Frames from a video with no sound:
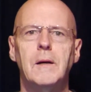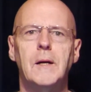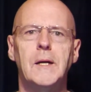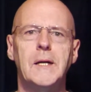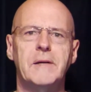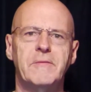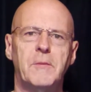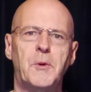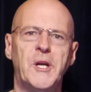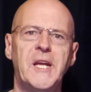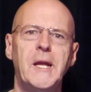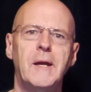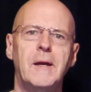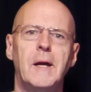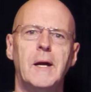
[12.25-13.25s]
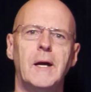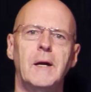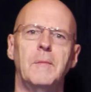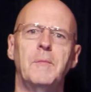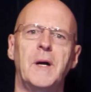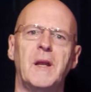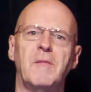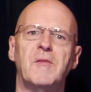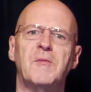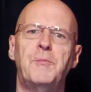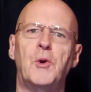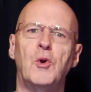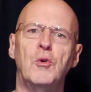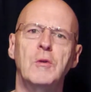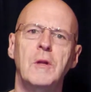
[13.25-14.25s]
Hi everybody, my name's
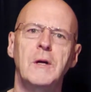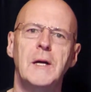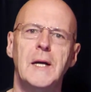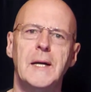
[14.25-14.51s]
Paul,